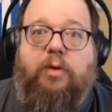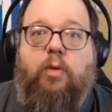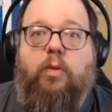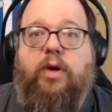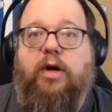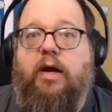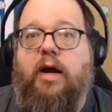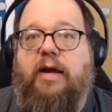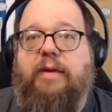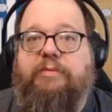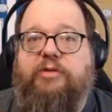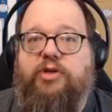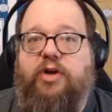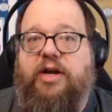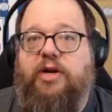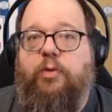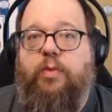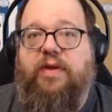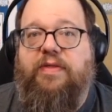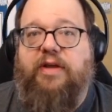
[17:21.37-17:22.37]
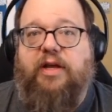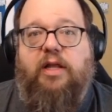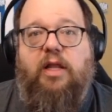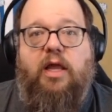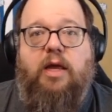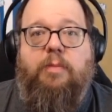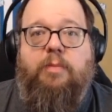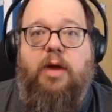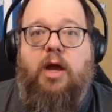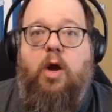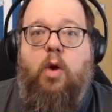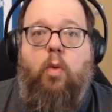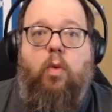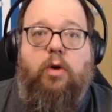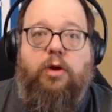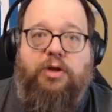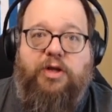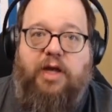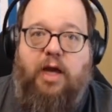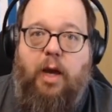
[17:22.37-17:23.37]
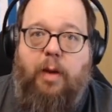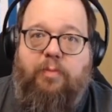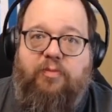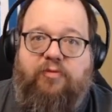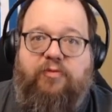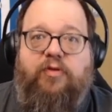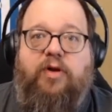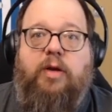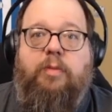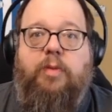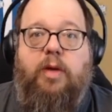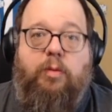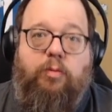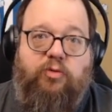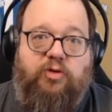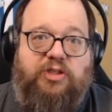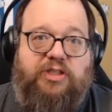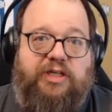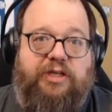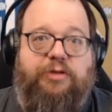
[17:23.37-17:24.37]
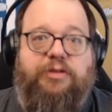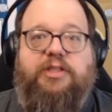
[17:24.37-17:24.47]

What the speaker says: where I am trying to win the Club World Cup from Brazil.